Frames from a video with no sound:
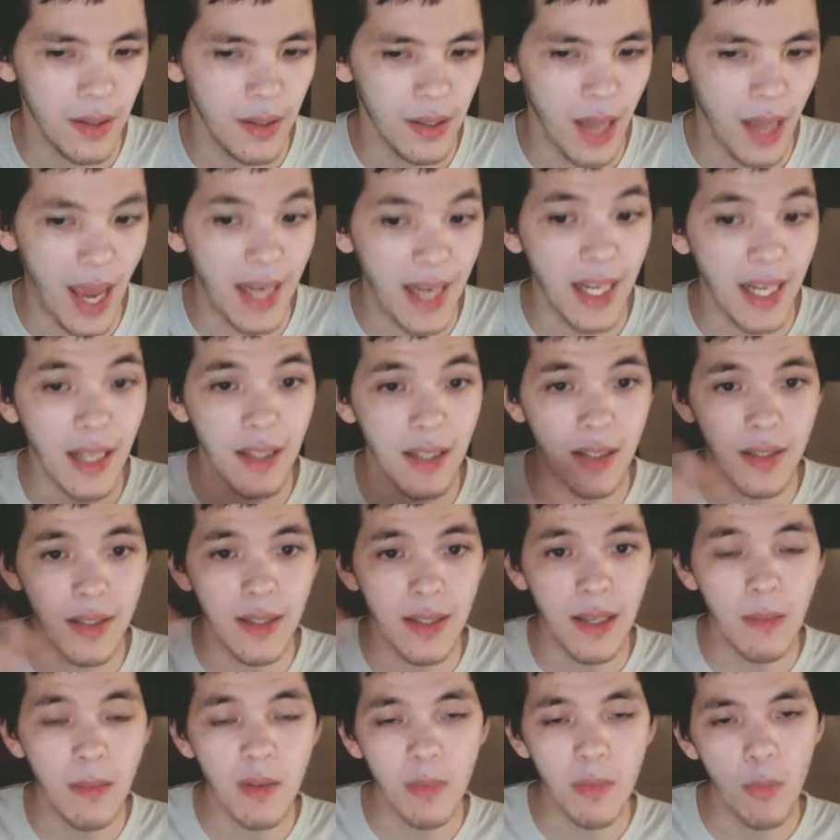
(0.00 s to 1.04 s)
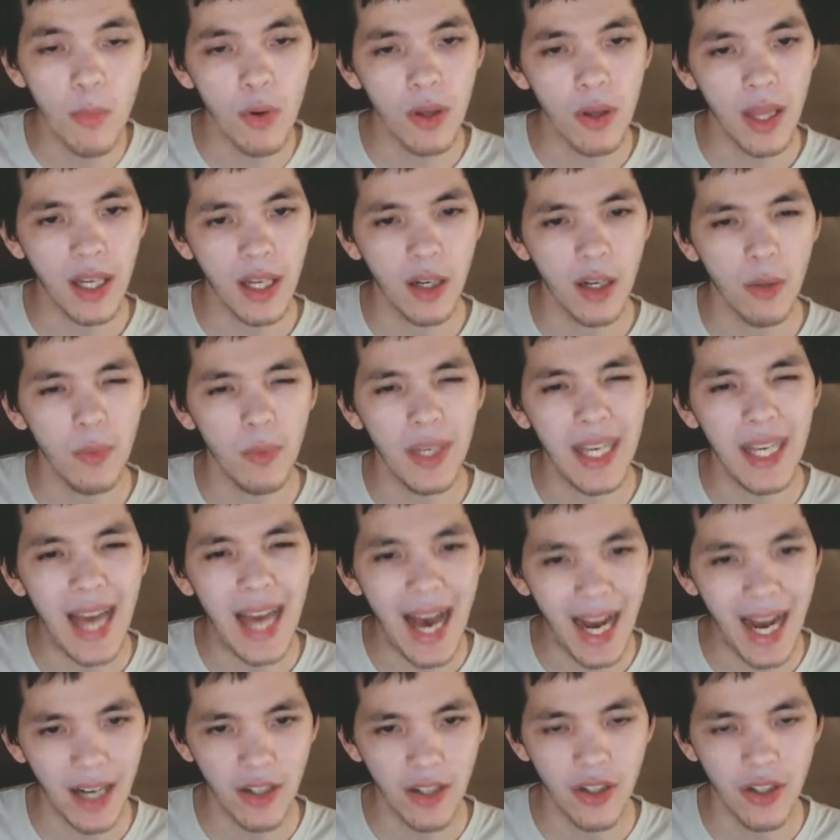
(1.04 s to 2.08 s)
and it seems more like a
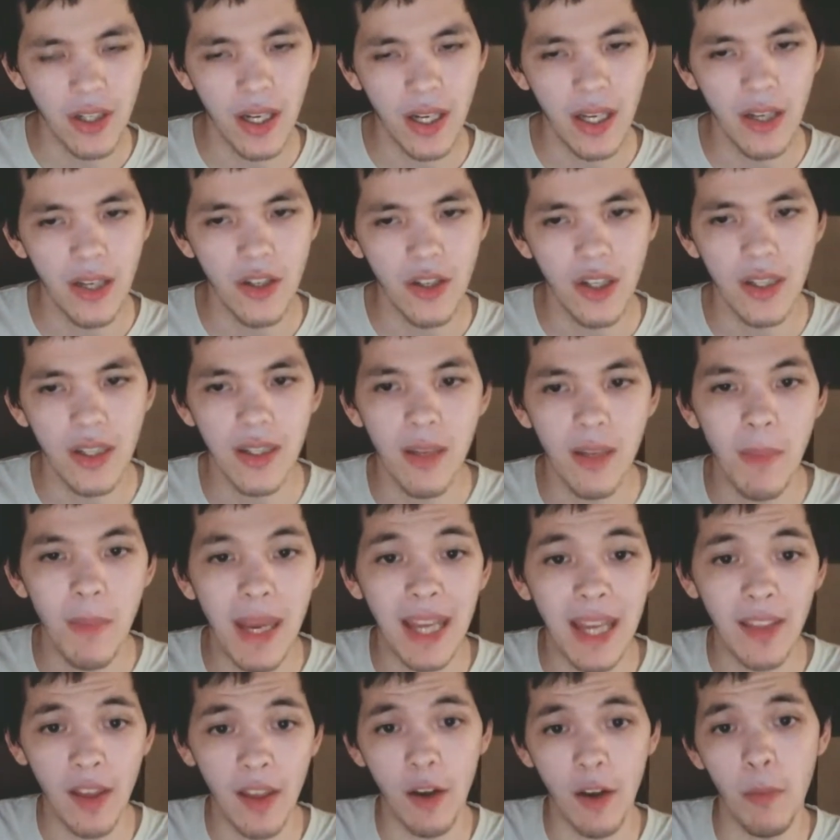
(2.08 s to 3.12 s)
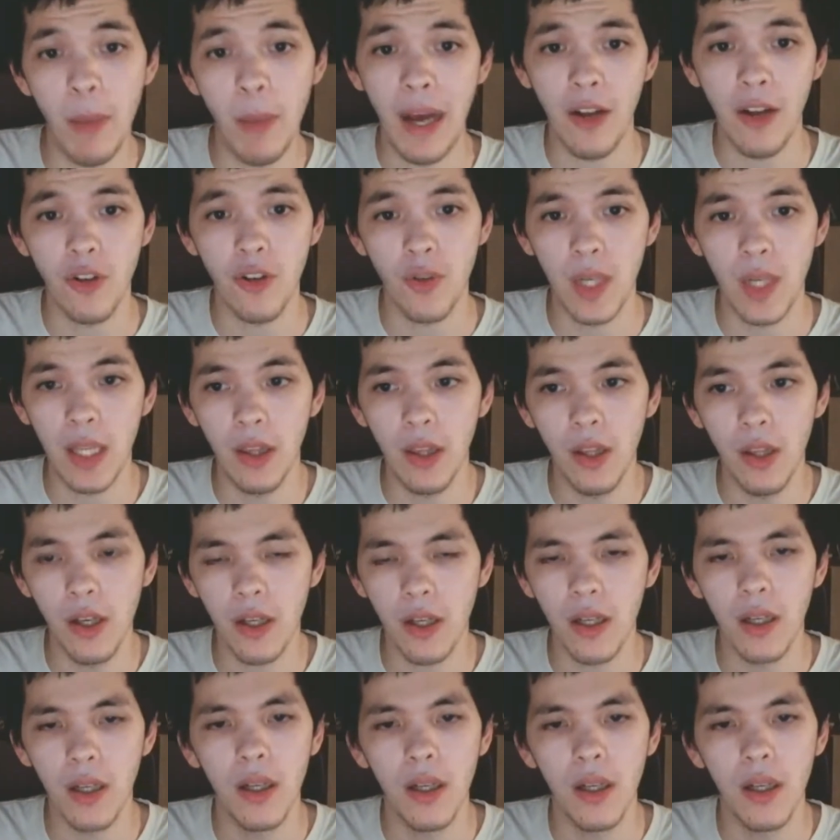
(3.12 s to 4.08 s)
reaction just to make their boundary look